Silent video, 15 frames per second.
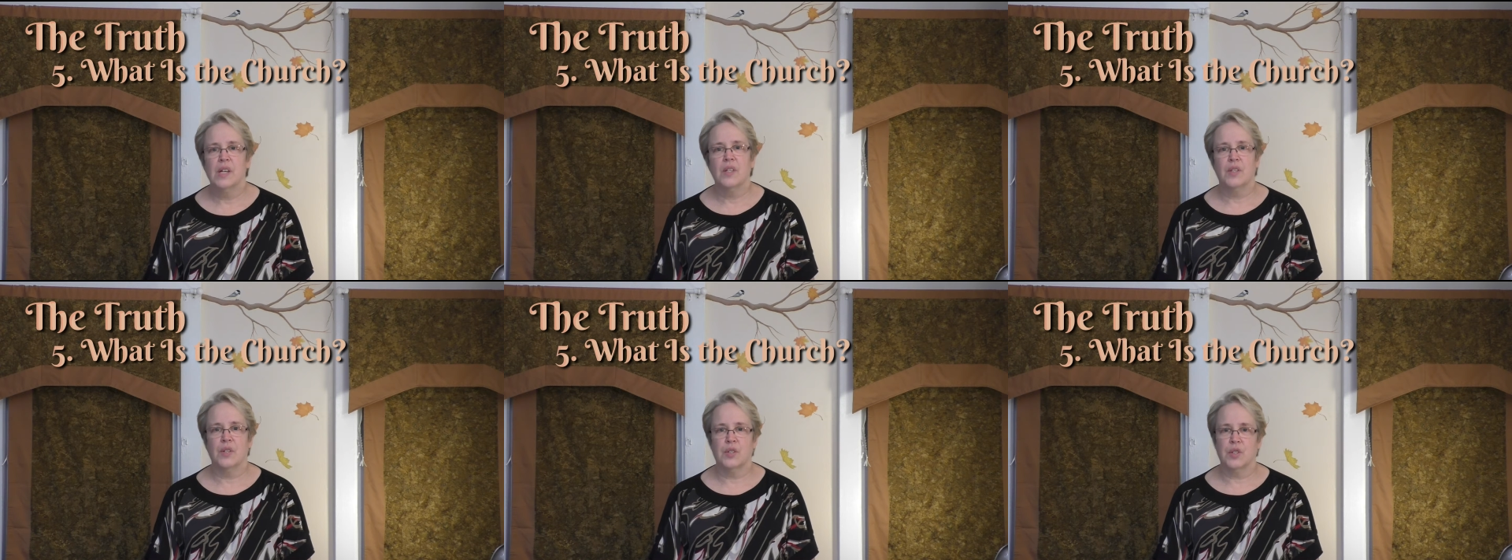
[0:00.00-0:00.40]

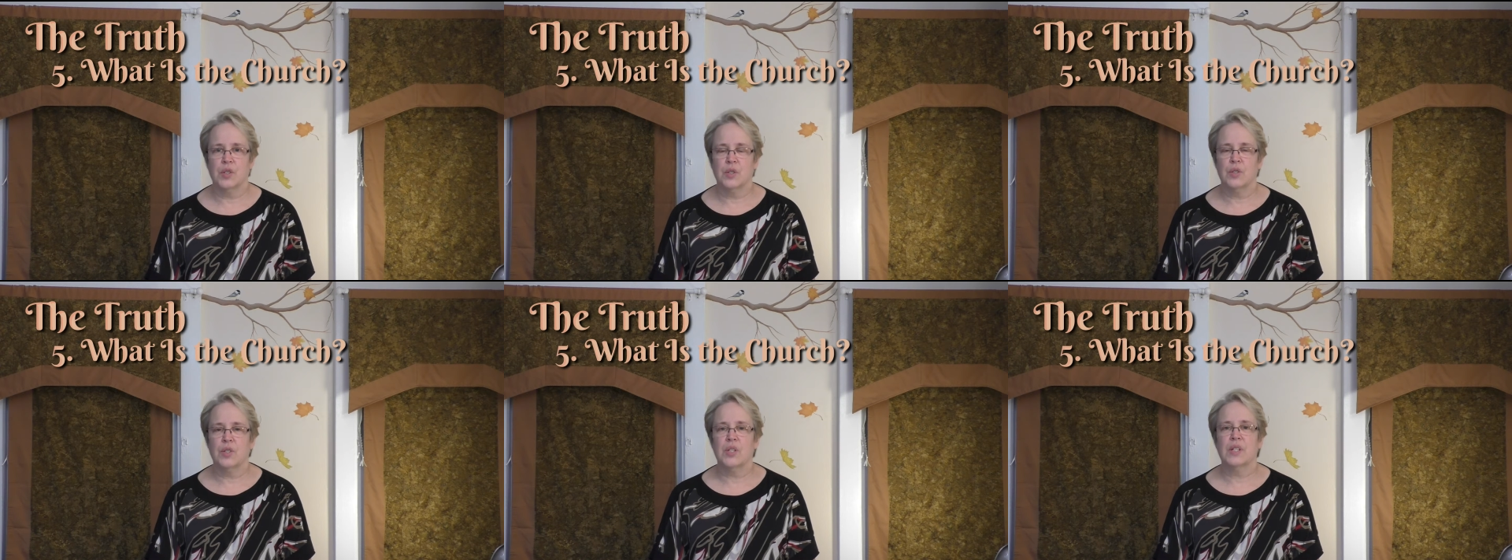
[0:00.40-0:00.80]
The
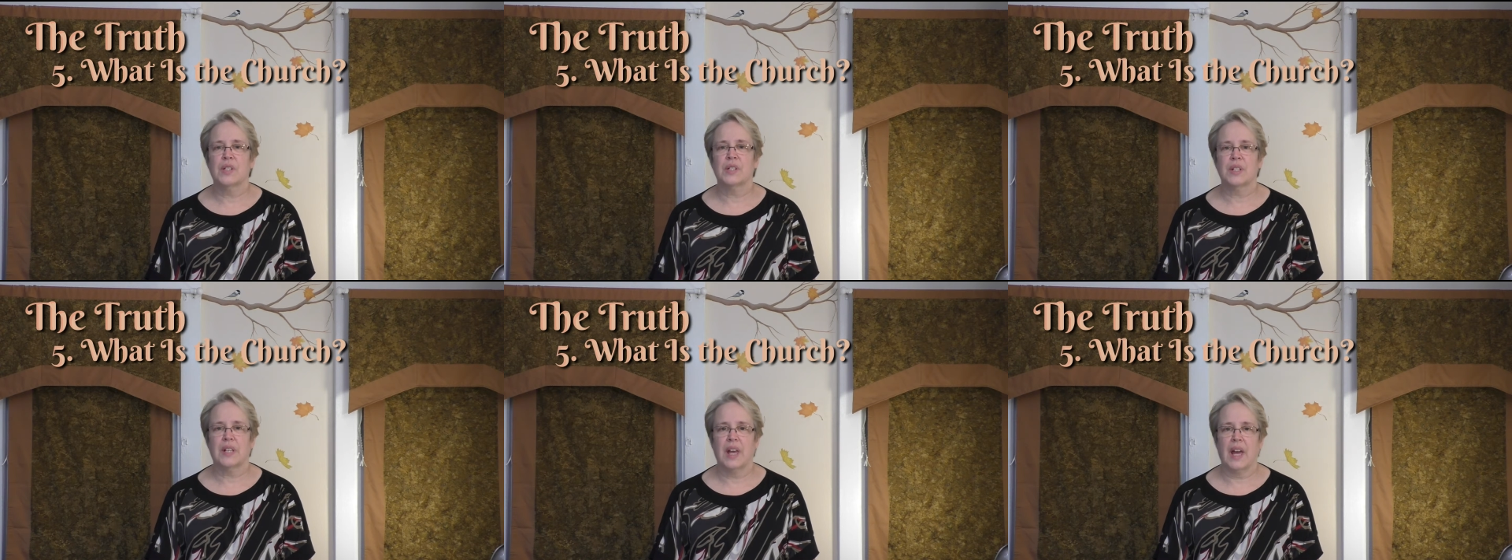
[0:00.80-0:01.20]
church
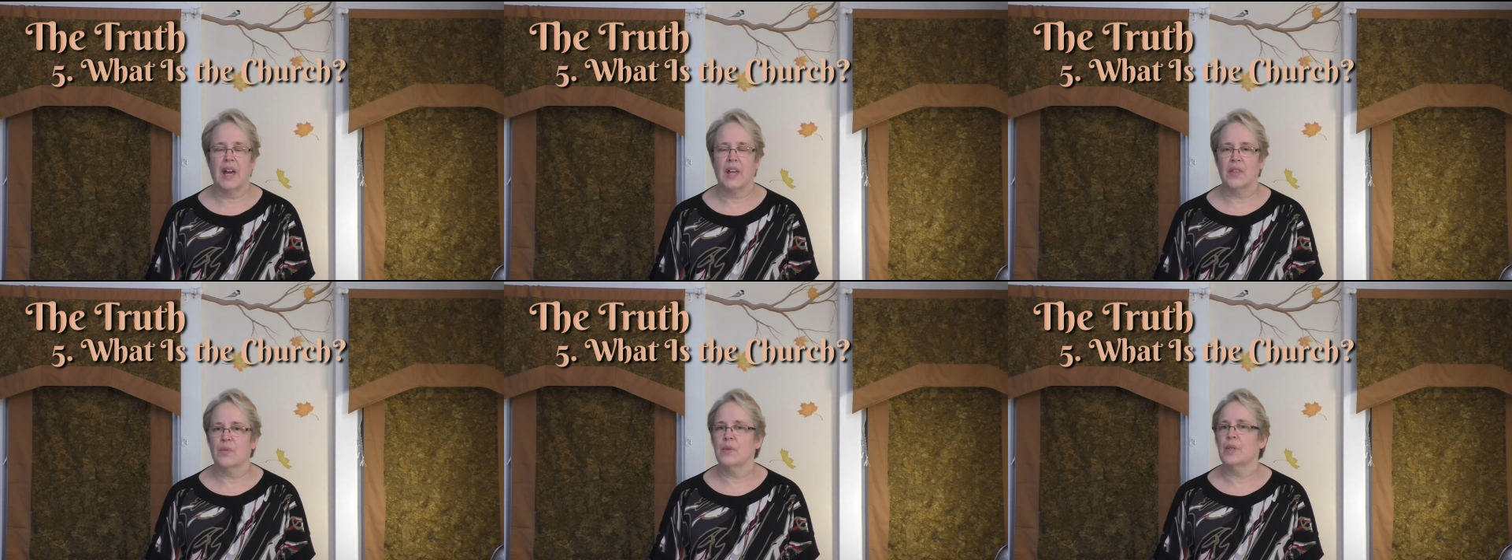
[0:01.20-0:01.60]
is a
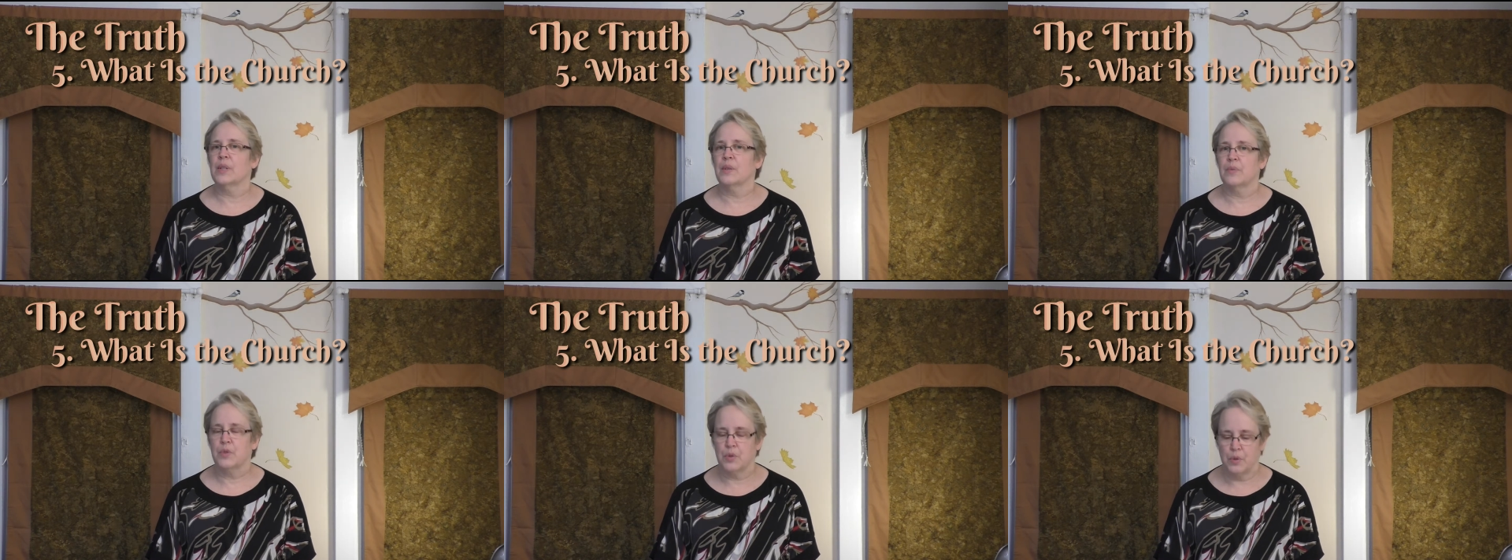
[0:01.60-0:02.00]
gathering
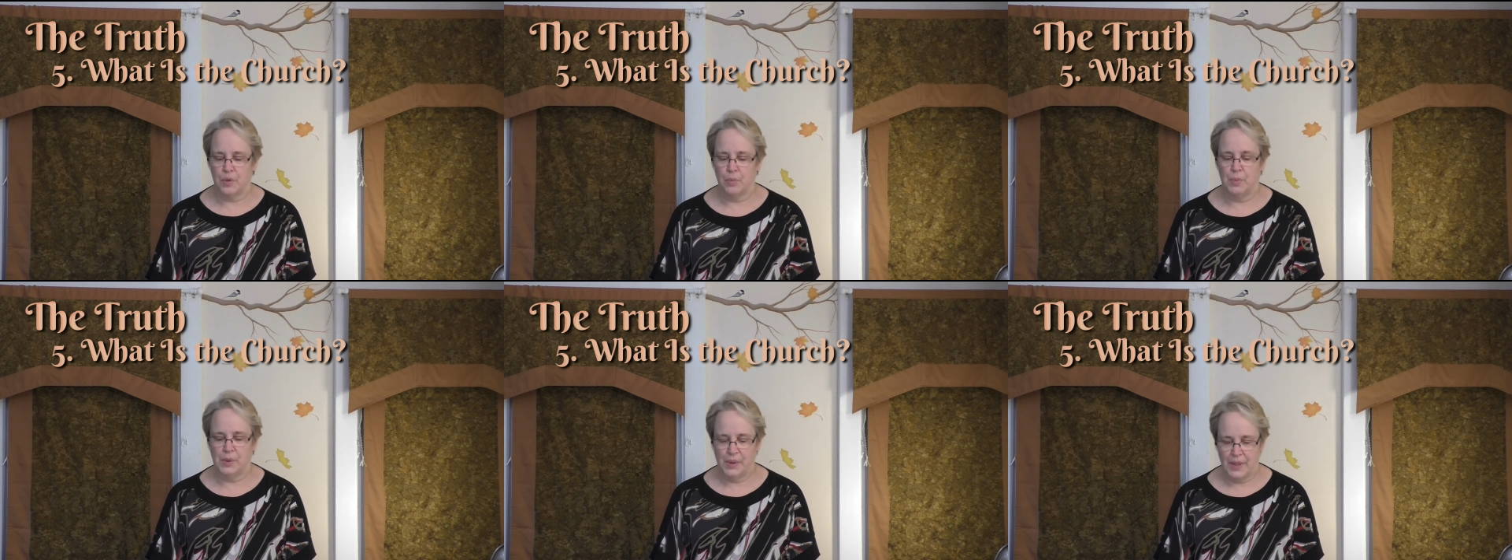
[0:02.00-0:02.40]
of true
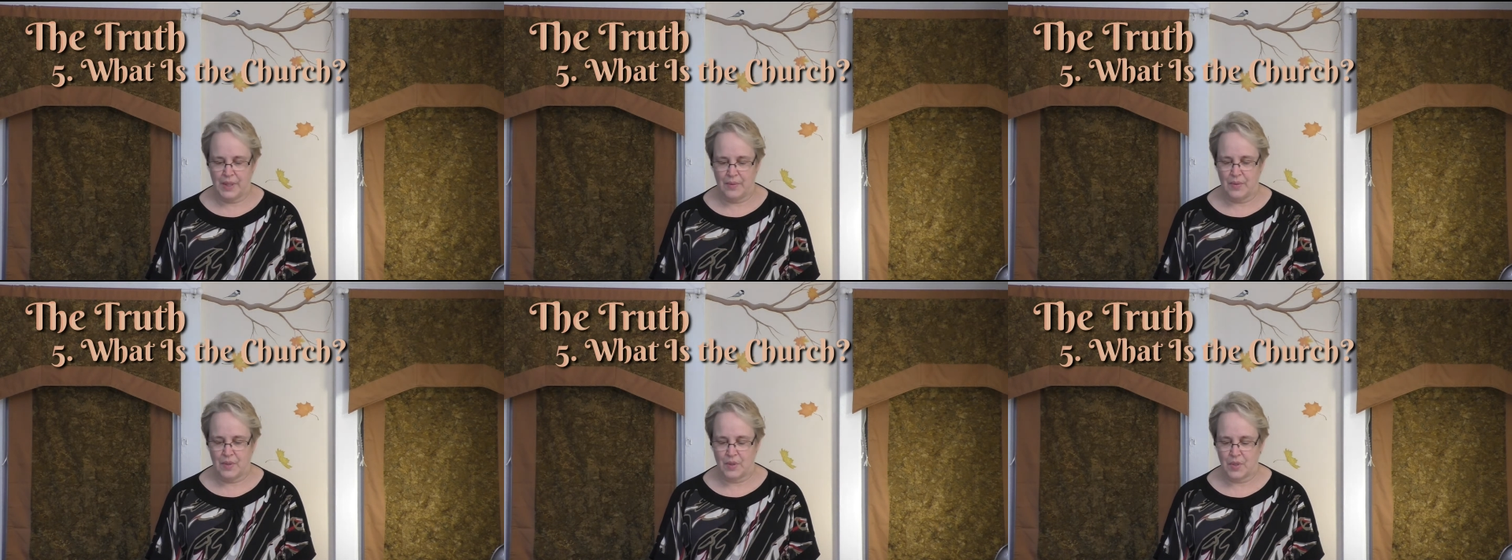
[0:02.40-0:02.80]

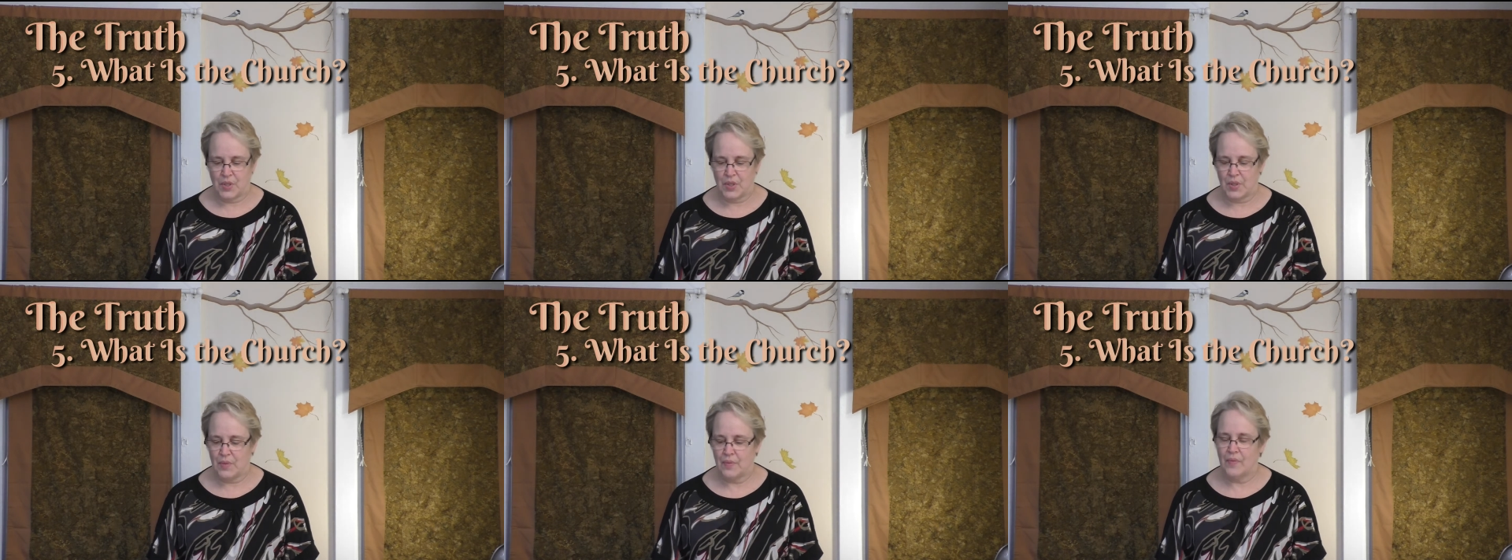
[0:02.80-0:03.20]

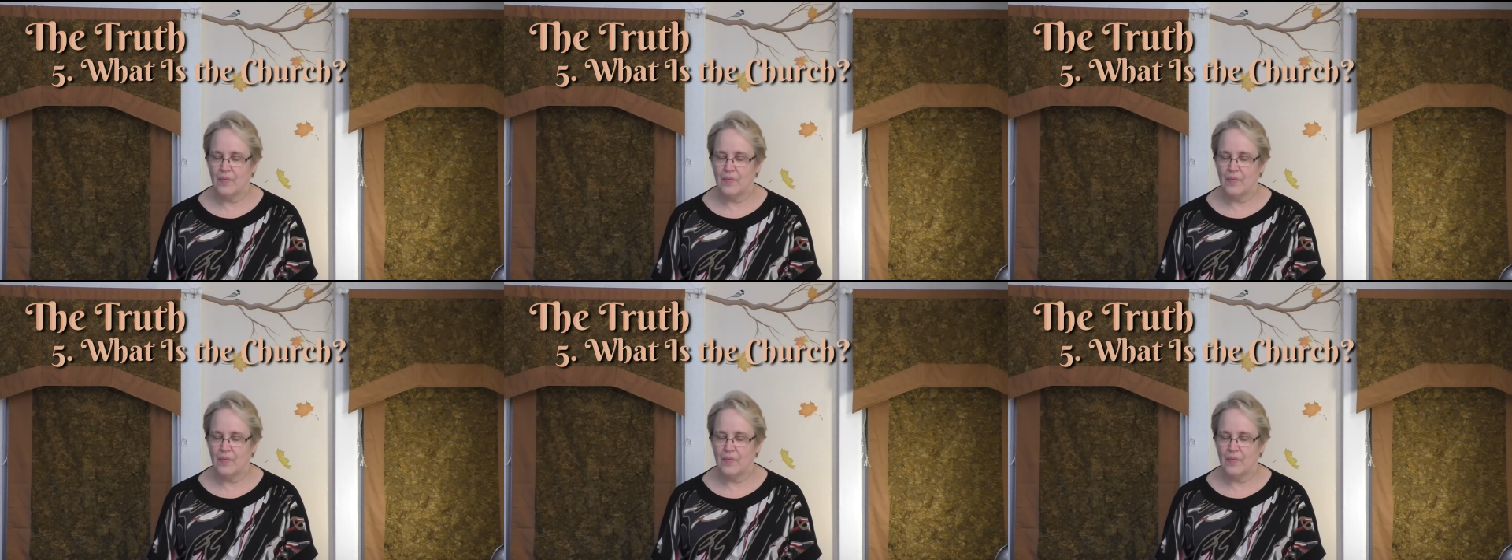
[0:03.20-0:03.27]
believers.